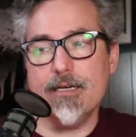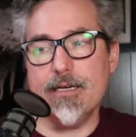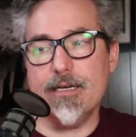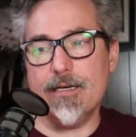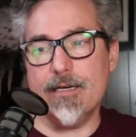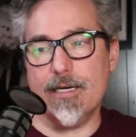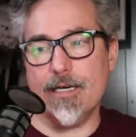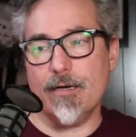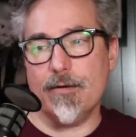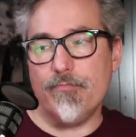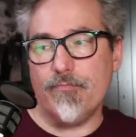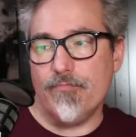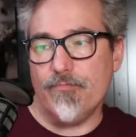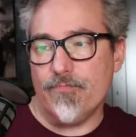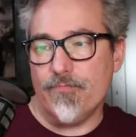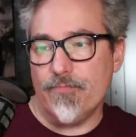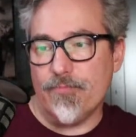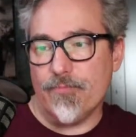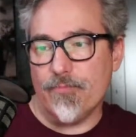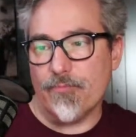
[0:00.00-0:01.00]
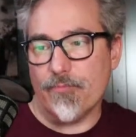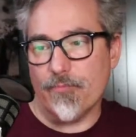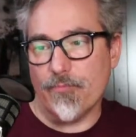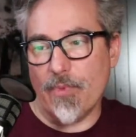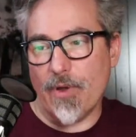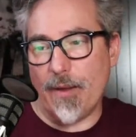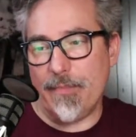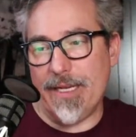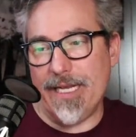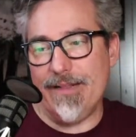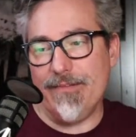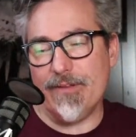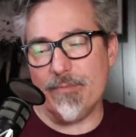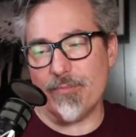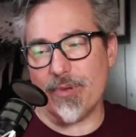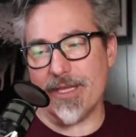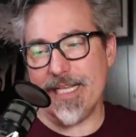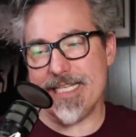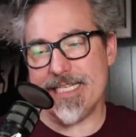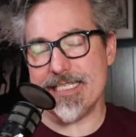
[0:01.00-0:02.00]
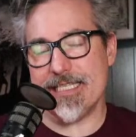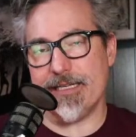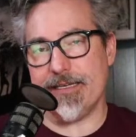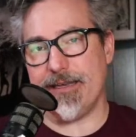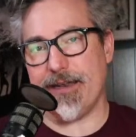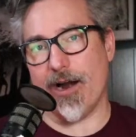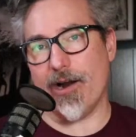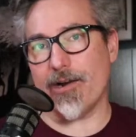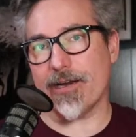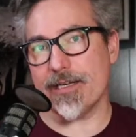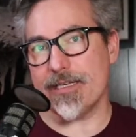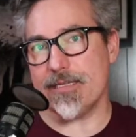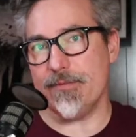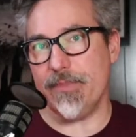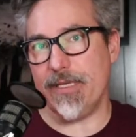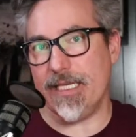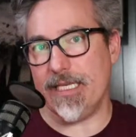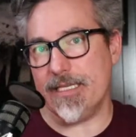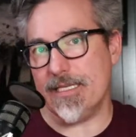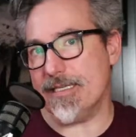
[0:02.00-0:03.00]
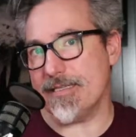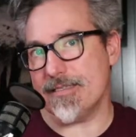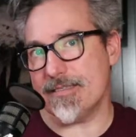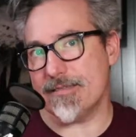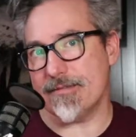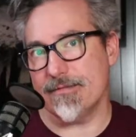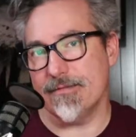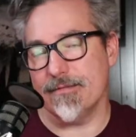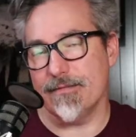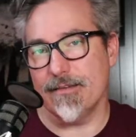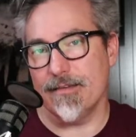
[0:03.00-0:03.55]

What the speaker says: Even Blades in the Dark to me is